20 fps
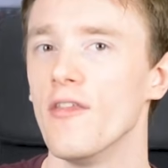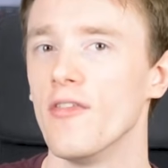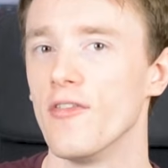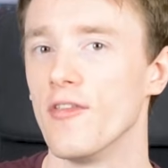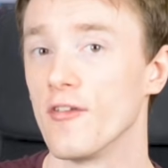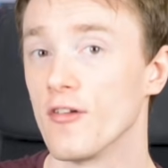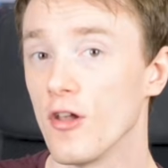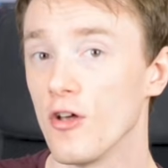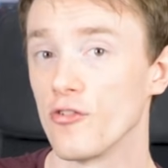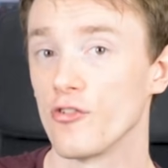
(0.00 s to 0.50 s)

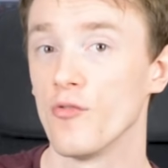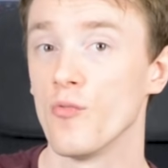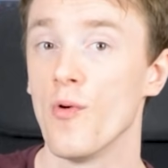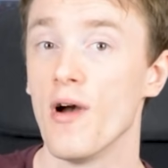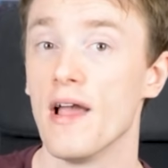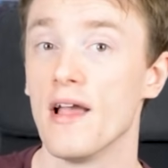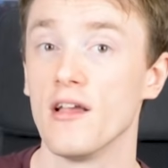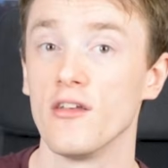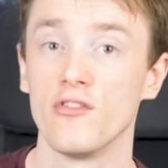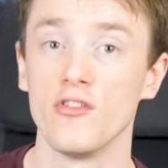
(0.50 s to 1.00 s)
There's lots of
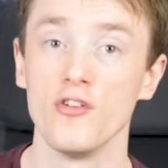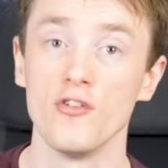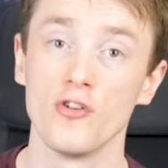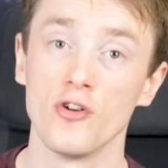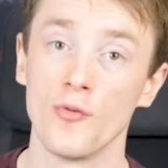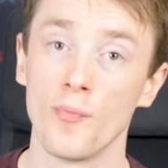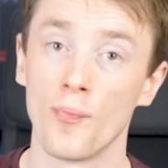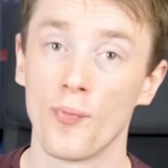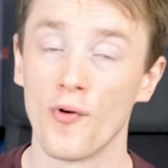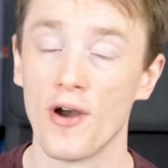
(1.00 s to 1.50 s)
ways that you
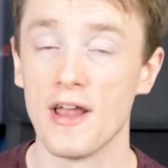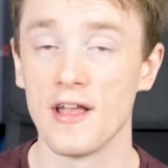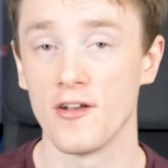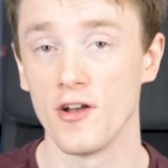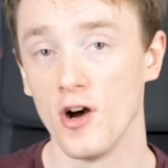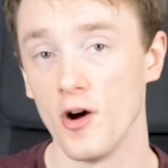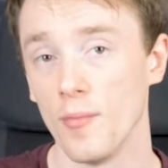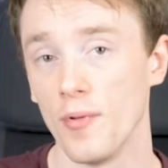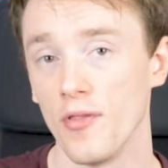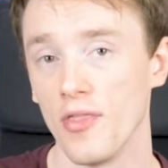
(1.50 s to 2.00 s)
could break
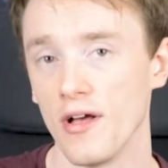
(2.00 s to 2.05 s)
up